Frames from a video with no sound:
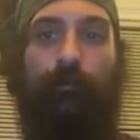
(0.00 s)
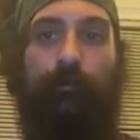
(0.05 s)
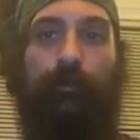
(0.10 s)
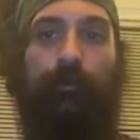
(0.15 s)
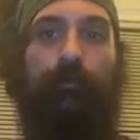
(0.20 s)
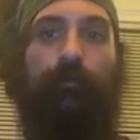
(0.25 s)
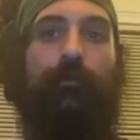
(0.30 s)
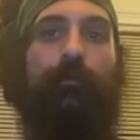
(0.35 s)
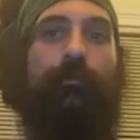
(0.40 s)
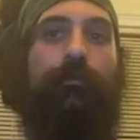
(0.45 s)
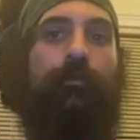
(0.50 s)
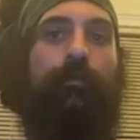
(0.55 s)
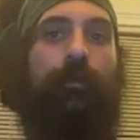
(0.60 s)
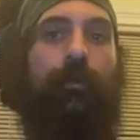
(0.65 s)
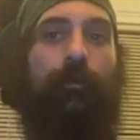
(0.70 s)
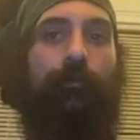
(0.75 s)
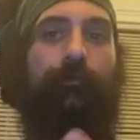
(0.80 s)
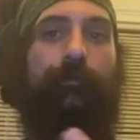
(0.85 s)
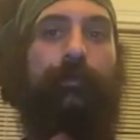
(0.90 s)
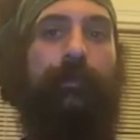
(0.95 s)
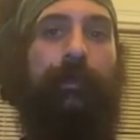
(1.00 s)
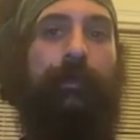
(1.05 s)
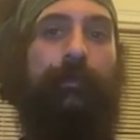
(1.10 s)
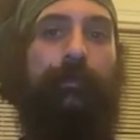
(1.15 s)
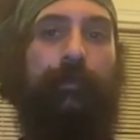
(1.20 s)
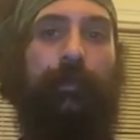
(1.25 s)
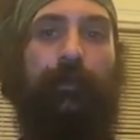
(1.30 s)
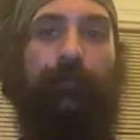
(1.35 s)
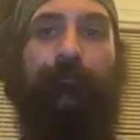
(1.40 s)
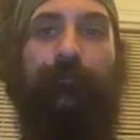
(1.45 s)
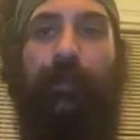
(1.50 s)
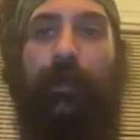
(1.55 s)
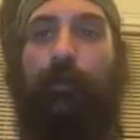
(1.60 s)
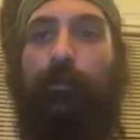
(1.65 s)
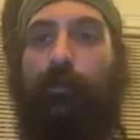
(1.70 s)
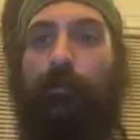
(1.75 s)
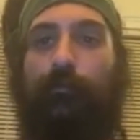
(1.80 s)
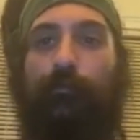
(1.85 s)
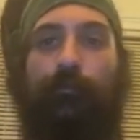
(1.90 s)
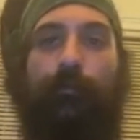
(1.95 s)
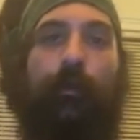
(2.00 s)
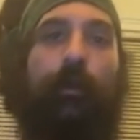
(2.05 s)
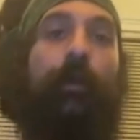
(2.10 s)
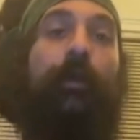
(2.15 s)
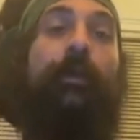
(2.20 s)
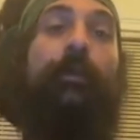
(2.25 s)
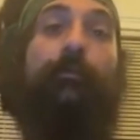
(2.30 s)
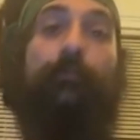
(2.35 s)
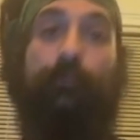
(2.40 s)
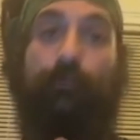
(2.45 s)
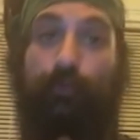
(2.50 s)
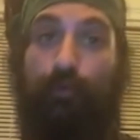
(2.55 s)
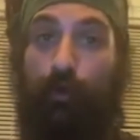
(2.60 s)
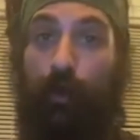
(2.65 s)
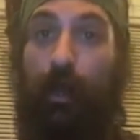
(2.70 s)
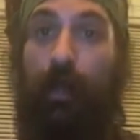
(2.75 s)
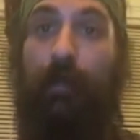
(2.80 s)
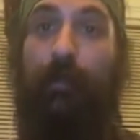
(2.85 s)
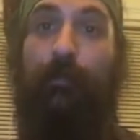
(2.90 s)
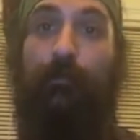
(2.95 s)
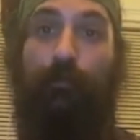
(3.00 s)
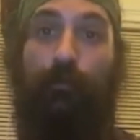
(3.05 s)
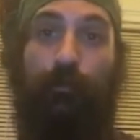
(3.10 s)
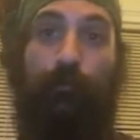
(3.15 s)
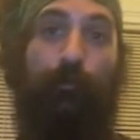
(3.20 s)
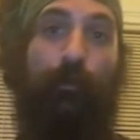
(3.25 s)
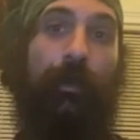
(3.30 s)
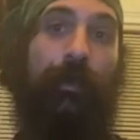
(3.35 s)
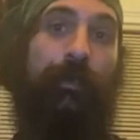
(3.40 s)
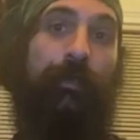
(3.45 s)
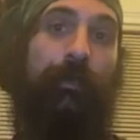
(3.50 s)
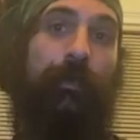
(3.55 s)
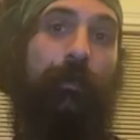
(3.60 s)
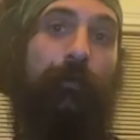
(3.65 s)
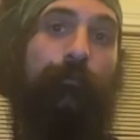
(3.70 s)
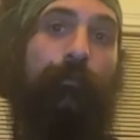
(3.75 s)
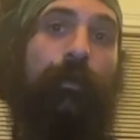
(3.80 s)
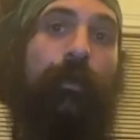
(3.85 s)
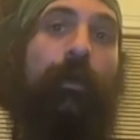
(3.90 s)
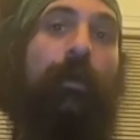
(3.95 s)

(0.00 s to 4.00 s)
So you could just harvest that entire flower, either dry it or break it up.